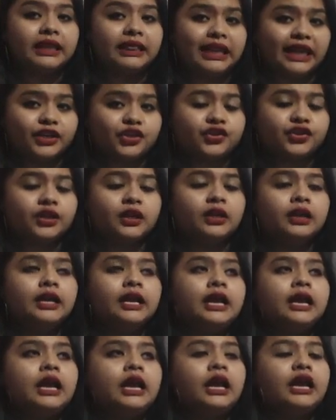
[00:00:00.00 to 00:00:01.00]
lecture,
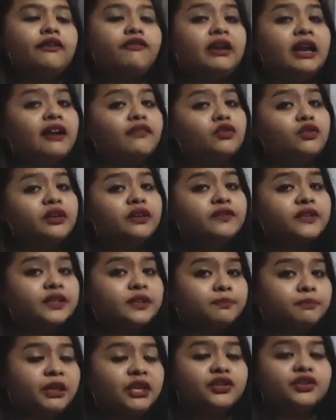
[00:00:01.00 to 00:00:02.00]
if you have to give a
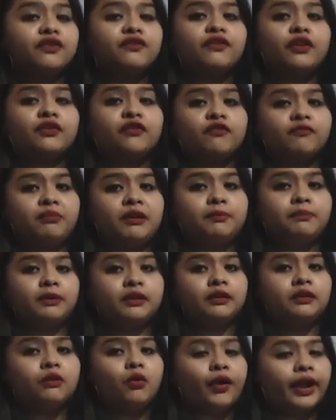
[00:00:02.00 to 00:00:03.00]
speech in front of
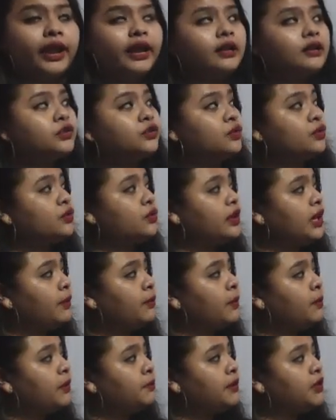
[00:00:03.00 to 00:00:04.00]
people. Okay, so today
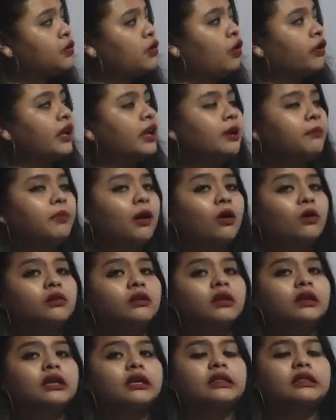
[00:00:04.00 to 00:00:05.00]
we will be talking
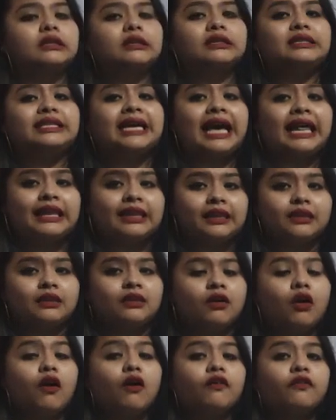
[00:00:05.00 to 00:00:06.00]
about the talent
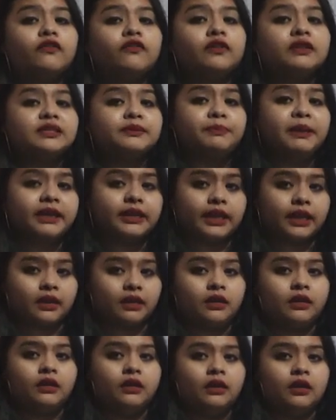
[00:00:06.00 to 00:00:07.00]
of speaking.
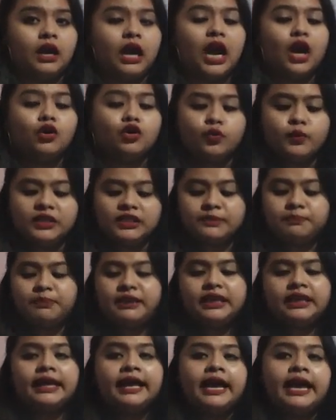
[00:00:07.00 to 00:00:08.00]
How do we
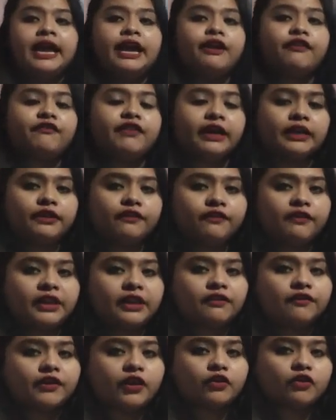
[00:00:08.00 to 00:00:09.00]
speak effectively
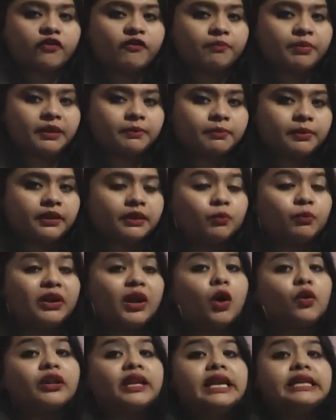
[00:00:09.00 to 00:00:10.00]
in front of people
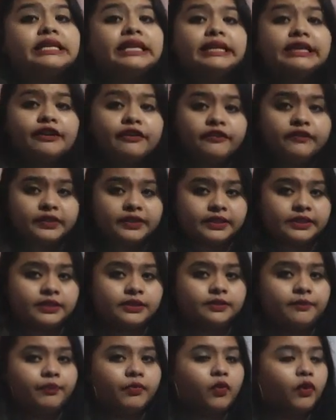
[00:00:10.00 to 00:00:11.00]
without getting
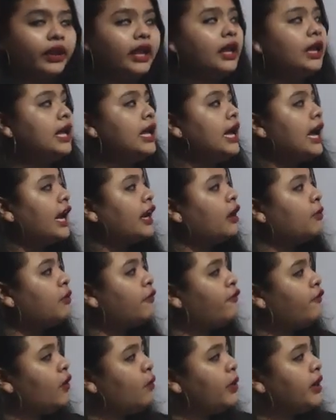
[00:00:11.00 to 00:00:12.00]
nervous? Okay, now
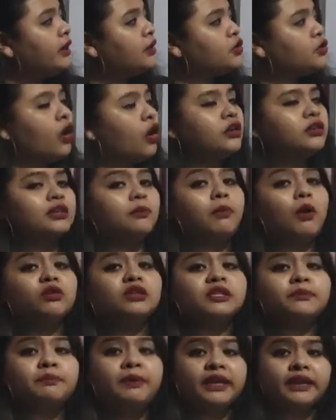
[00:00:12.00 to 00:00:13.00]
before we talk
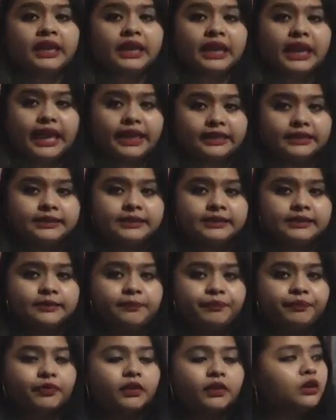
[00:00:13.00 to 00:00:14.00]
about speaking, guys,
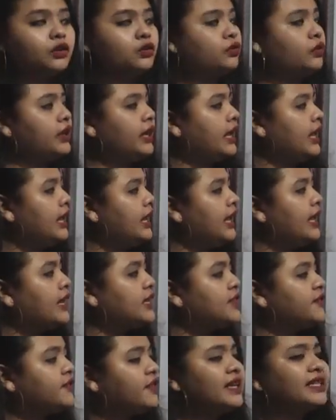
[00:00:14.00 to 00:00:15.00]
today let
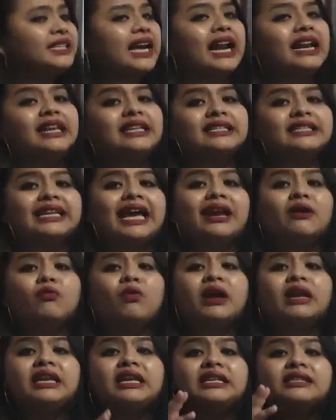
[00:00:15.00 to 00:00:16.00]
us first understand
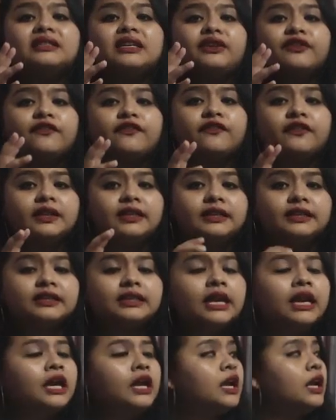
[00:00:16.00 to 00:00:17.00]
what is the difference
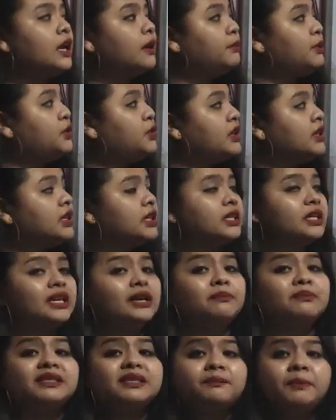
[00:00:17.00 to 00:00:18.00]
between the
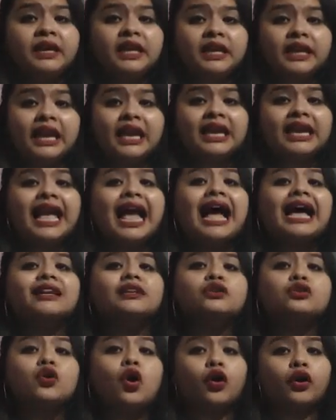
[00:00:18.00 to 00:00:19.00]
term speaking
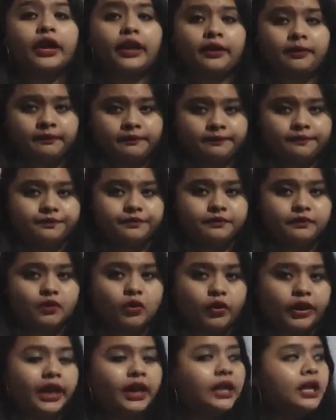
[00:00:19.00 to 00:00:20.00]
and talking.
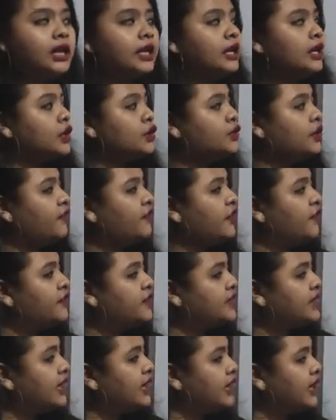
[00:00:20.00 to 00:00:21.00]
Okay, so if you've
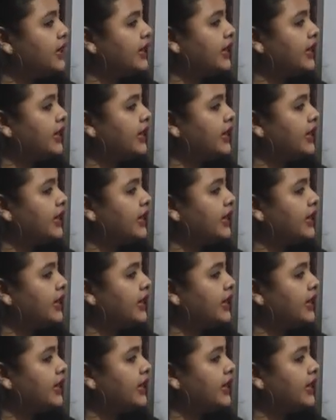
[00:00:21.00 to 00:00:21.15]
seen